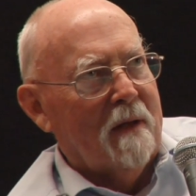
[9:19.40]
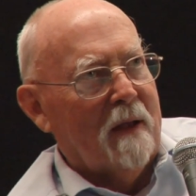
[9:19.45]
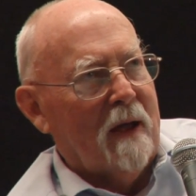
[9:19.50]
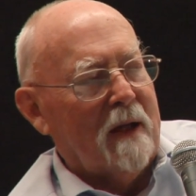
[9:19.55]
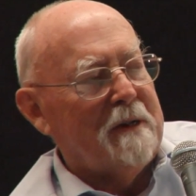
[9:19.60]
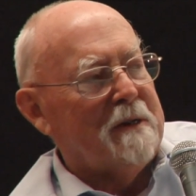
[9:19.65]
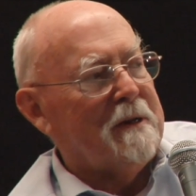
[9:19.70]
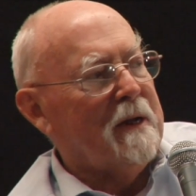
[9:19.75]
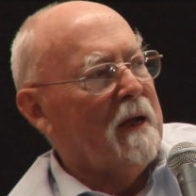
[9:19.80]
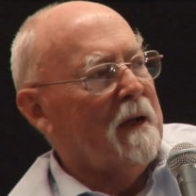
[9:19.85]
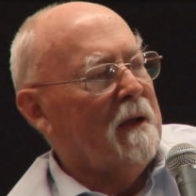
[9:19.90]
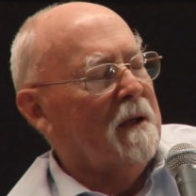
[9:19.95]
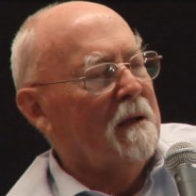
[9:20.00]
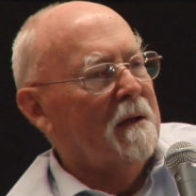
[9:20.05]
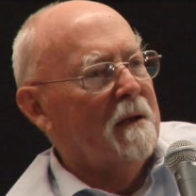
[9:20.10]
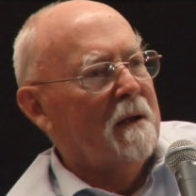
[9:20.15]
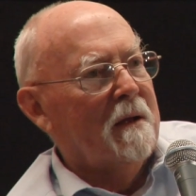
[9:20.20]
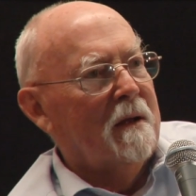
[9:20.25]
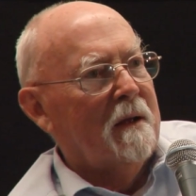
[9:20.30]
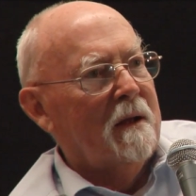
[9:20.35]
I say,
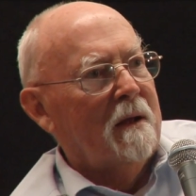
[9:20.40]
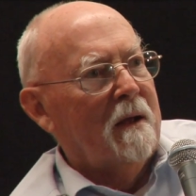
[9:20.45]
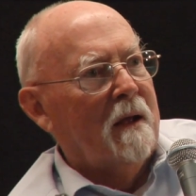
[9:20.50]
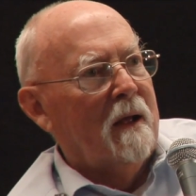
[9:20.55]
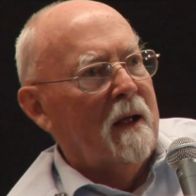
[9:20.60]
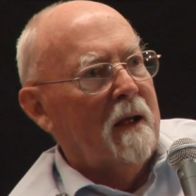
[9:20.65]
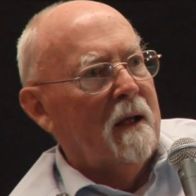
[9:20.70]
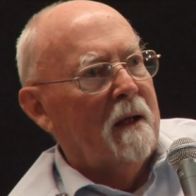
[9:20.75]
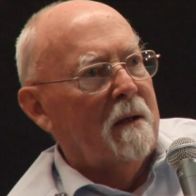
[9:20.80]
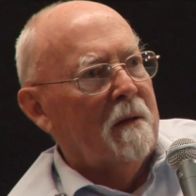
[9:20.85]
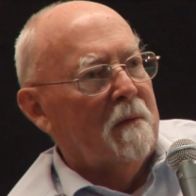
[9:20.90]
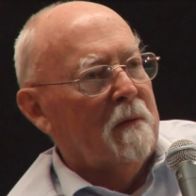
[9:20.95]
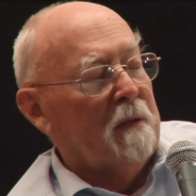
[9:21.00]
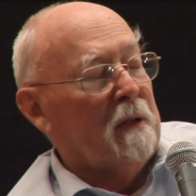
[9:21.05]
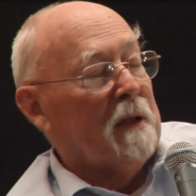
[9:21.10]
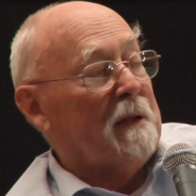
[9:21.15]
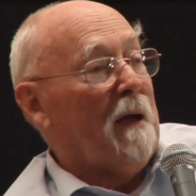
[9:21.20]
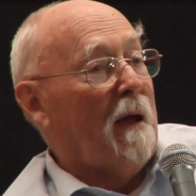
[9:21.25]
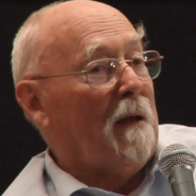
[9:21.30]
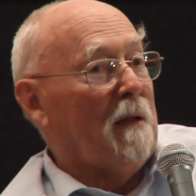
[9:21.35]

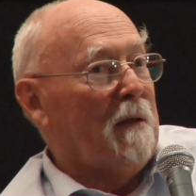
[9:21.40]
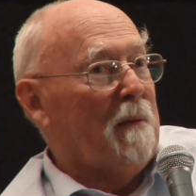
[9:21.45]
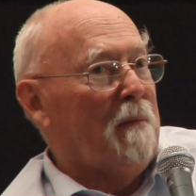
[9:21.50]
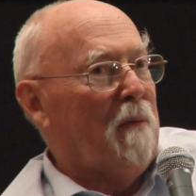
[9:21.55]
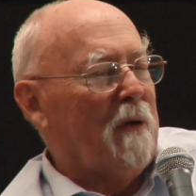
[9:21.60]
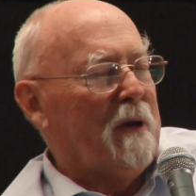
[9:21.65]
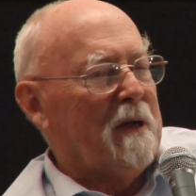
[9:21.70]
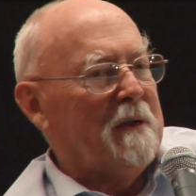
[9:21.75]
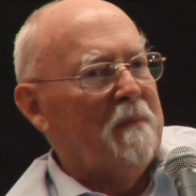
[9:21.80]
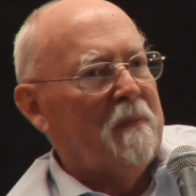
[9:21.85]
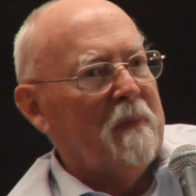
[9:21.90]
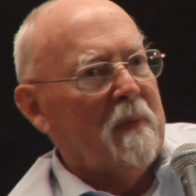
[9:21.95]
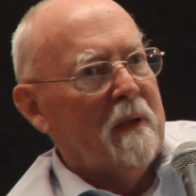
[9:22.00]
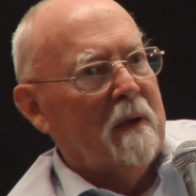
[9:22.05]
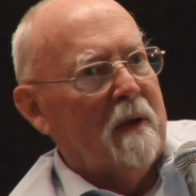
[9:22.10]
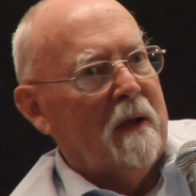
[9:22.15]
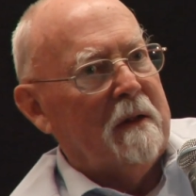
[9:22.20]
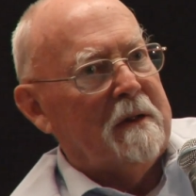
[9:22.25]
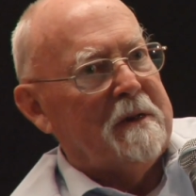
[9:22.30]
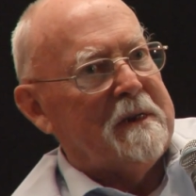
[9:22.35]
the title of the book is,
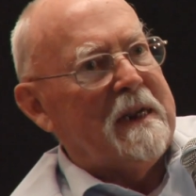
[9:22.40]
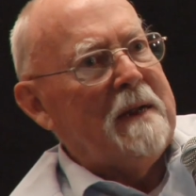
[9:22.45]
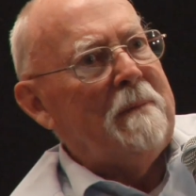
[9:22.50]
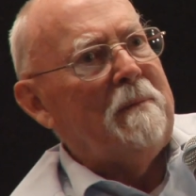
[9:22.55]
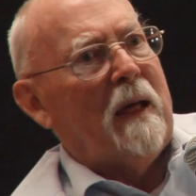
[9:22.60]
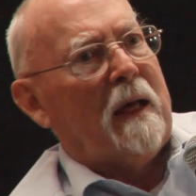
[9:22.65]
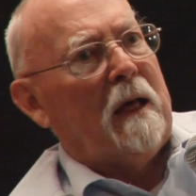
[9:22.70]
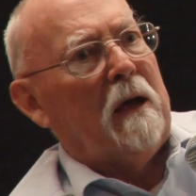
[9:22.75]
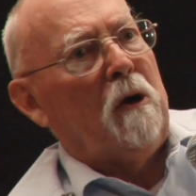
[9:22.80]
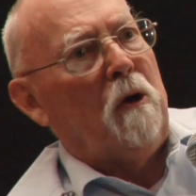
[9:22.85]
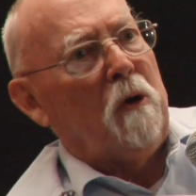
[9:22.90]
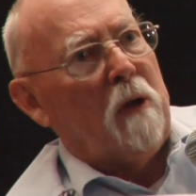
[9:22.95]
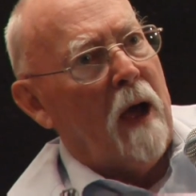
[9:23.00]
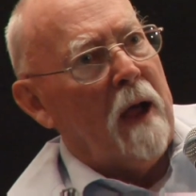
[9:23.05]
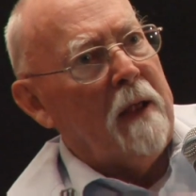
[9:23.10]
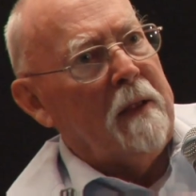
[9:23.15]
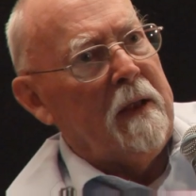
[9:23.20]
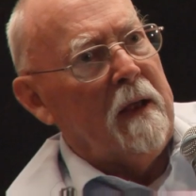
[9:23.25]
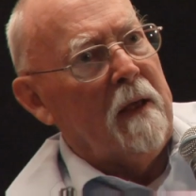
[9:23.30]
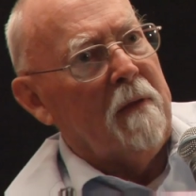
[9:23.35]
"It seemed like a good
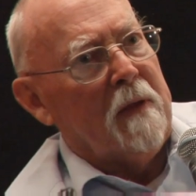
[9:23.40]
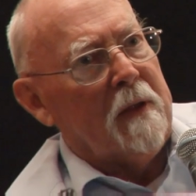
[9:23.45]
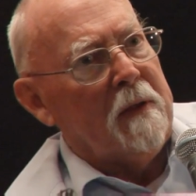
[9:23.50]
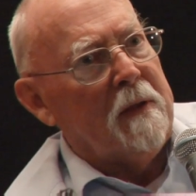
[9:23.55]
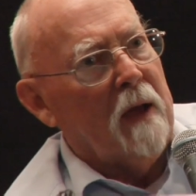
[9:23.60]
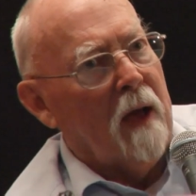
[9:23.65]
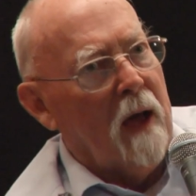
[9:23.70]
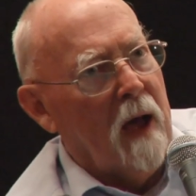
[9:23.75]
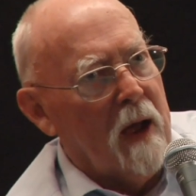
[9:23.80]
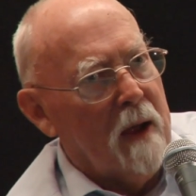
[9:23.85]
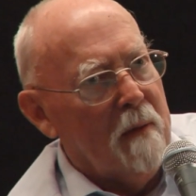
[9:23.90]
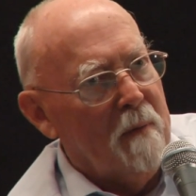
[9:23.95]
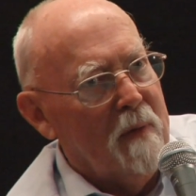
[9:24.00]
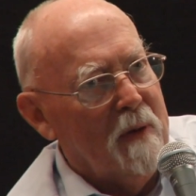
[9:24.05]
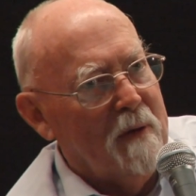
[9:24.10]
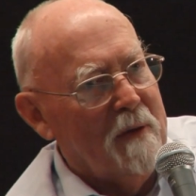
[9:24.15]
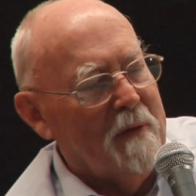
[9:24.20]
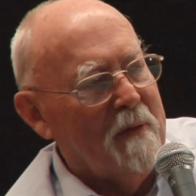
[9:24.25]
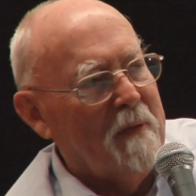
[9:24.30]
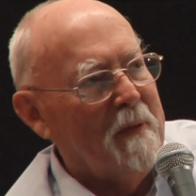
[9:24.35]
idea at the time."